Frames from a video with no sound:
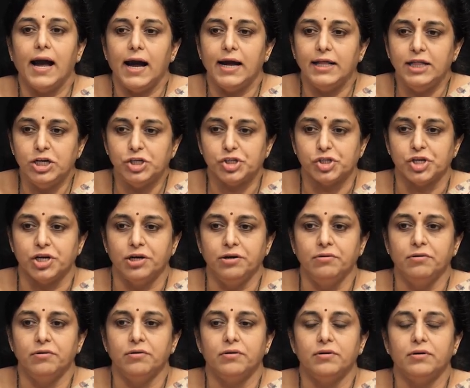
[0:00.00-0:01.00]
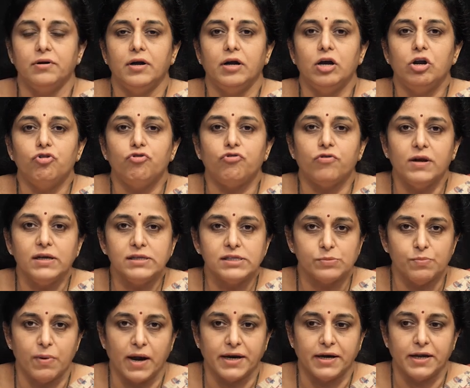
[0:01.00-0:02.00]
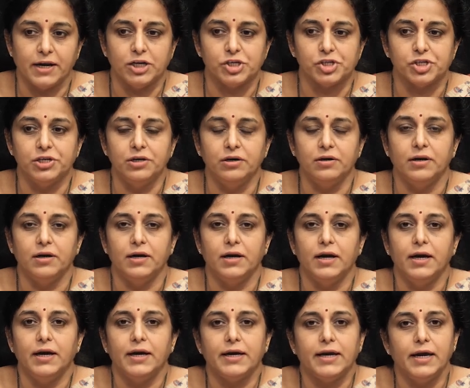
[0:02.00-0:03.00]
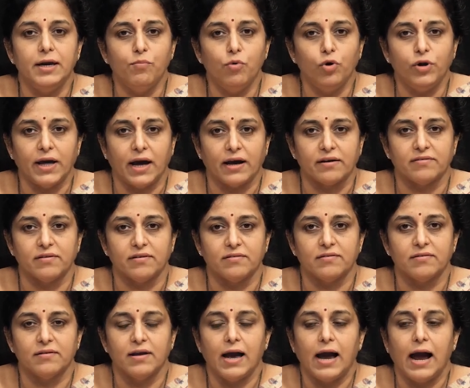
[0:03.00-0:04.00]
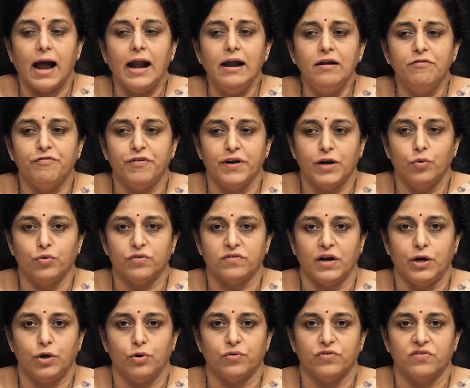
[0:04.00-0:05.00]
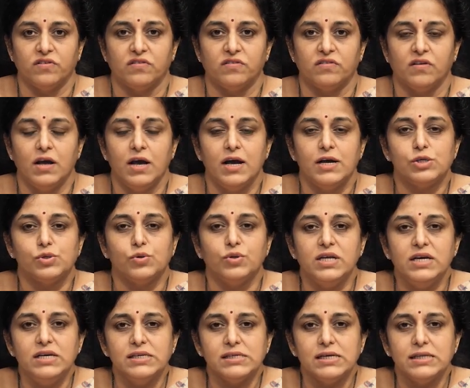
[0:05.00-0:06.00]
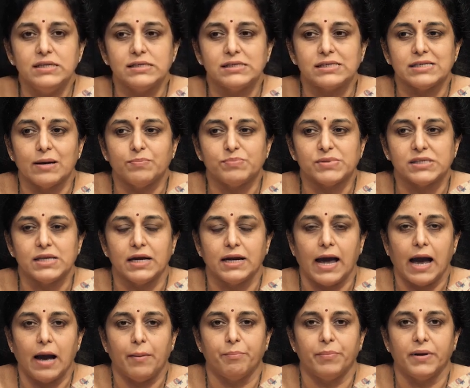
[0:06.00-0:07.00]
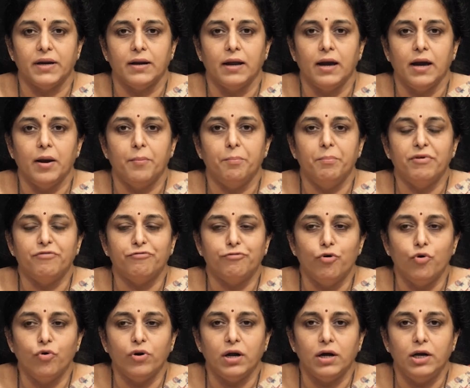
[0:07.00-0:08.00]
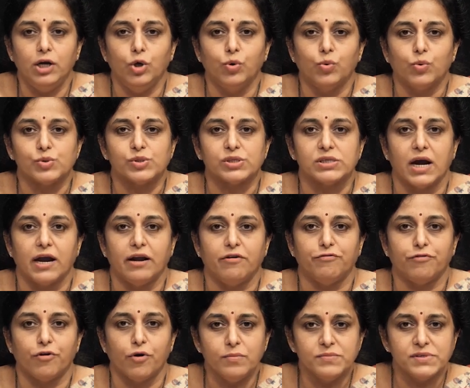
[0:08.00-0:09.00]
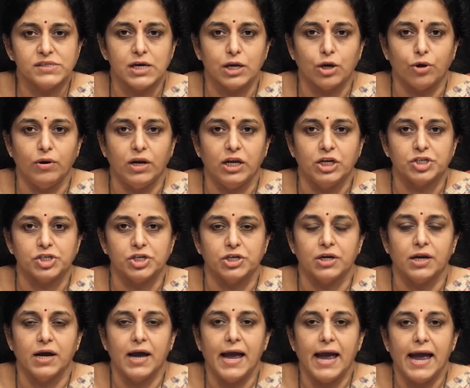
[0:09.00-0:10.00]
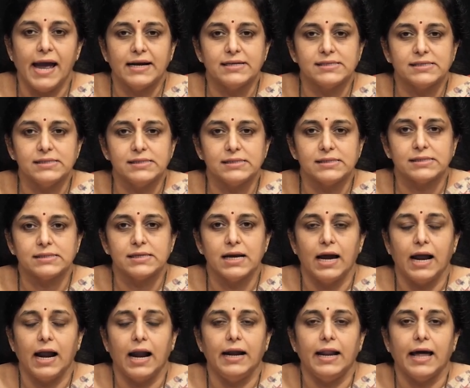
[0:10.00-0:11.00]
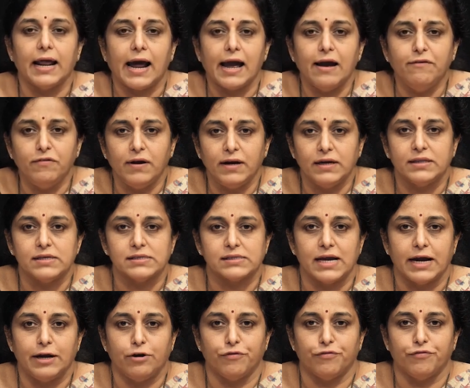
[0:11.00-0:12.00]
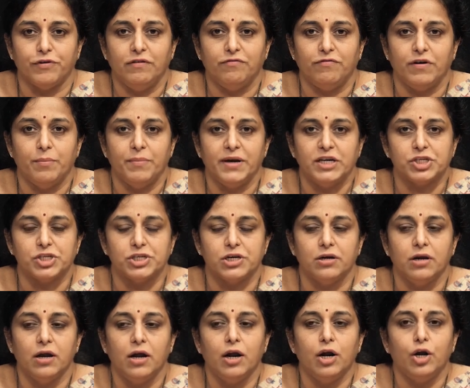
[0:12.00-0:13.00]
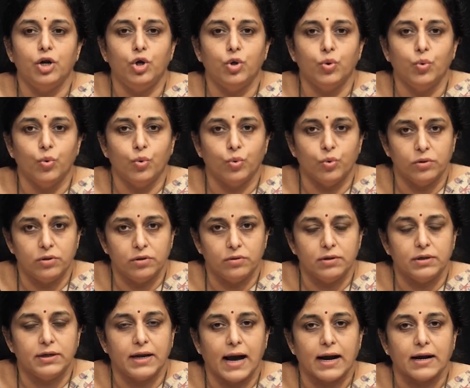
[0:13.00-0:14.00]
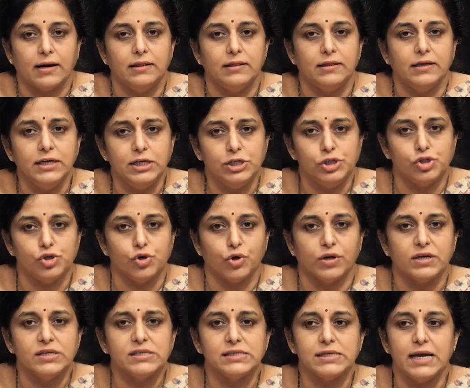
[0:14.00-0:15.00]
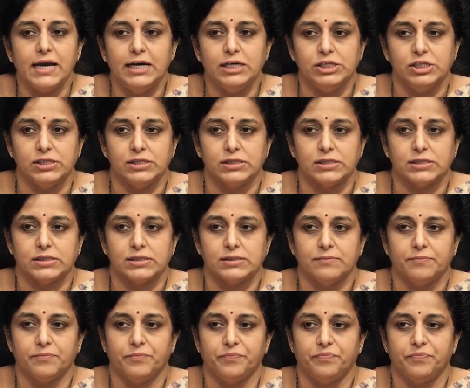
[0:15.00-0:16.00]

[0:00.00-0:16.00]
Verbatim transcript: addition, transmigration, chemotaxis and phagocytosis. So, these are the steps that happen before a leukocyte from circulation exits and arrive at the site of inflammation to tackle the injurious agents.